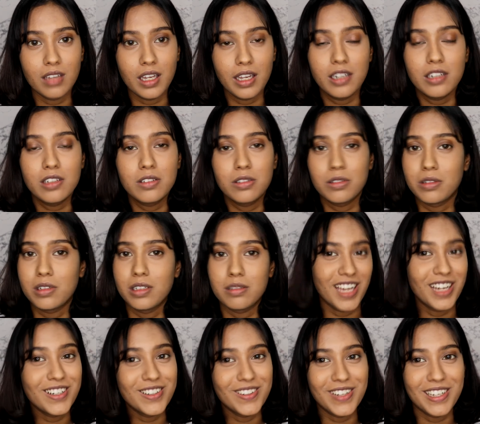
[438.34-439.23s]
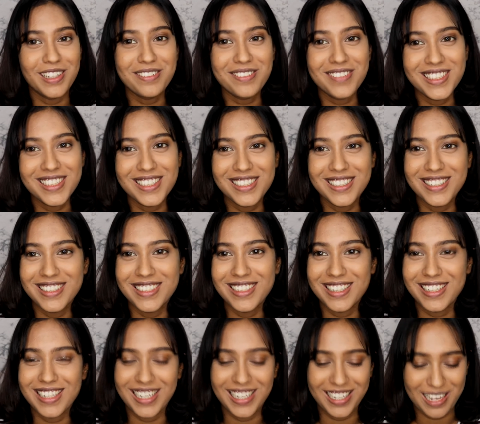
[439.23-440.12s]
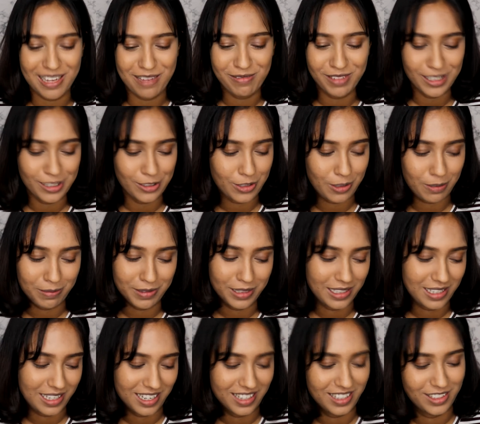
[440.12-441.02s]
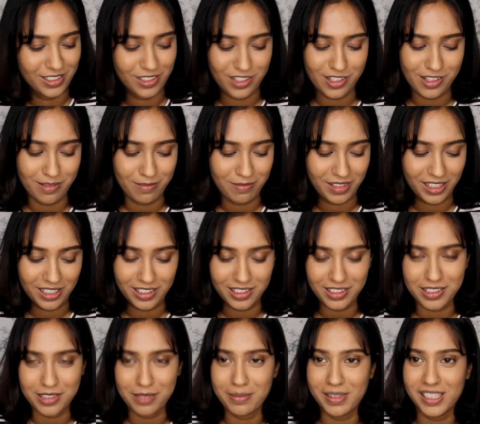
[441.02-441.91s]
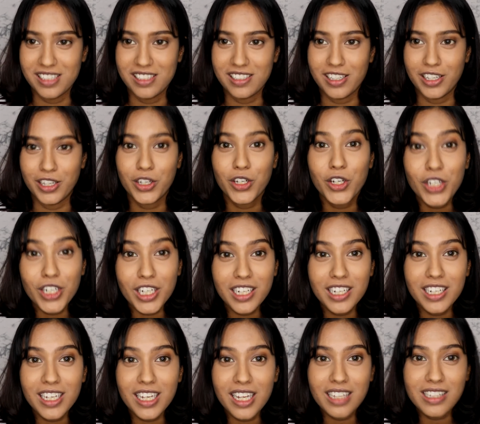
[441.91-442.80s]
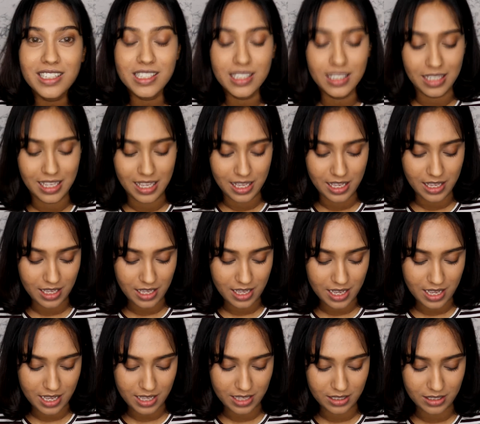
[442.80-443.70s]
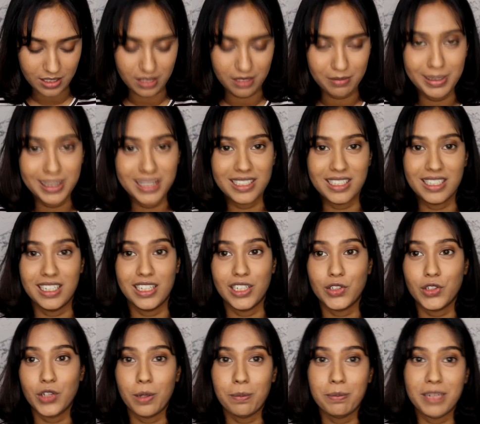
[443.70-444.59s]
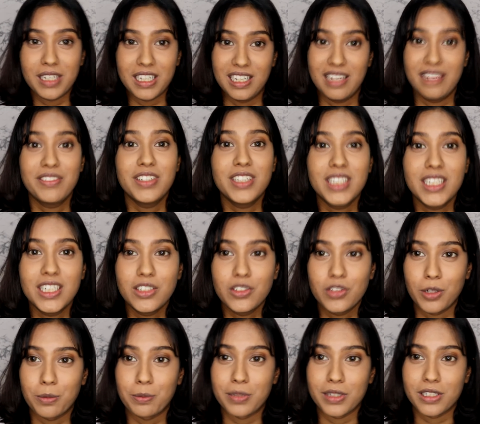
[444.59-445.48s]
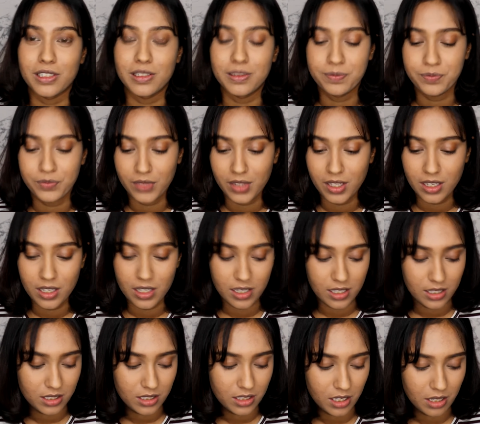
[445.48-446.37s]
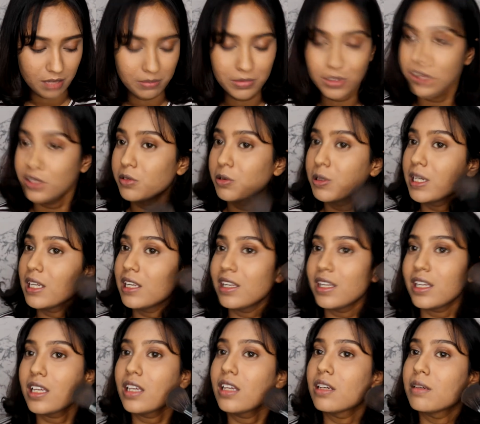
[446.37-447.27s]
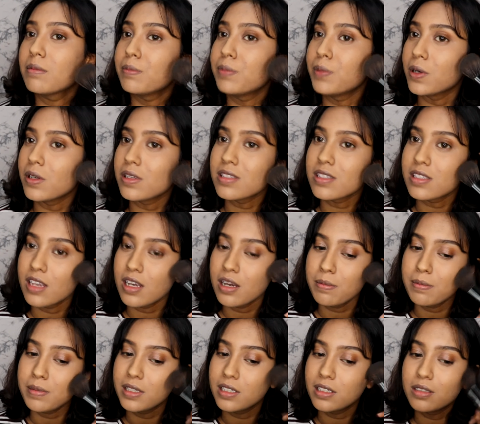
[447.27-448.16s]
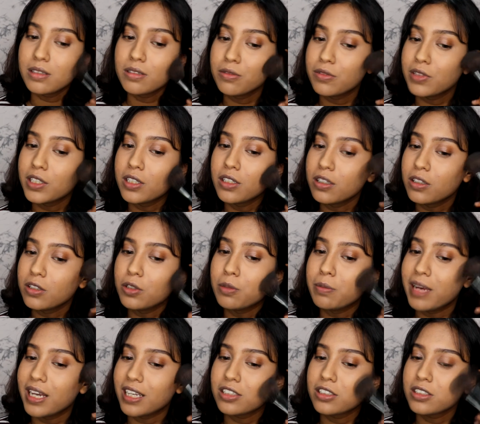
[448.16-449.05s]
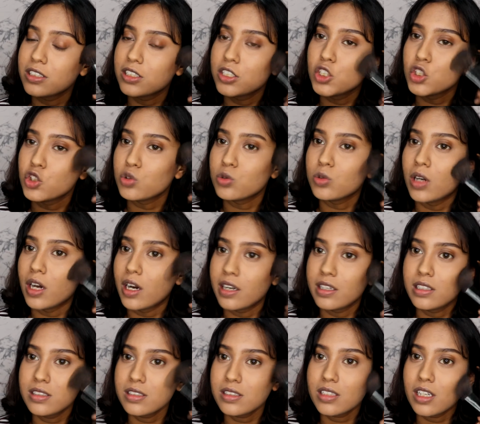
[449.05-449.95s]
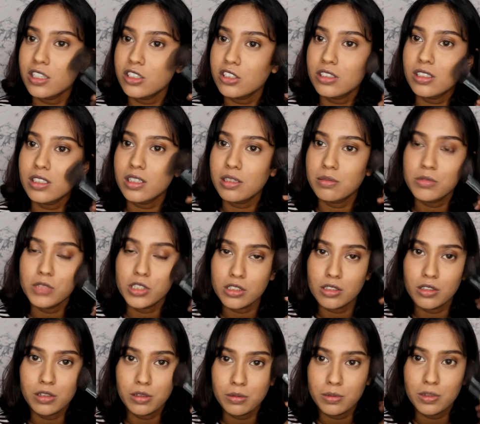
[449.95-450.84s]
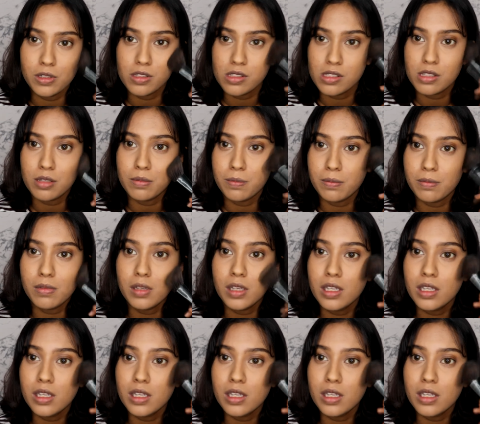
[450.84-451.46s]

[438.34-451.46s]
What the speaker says: I don't know, I feel like I'm in a tropical island or something. It smells like coconuts and basically tropical, everything tropical. So I'm gonna quickly bronze up, and we're gonna go back to our discussion. I'm just gonna bronze up,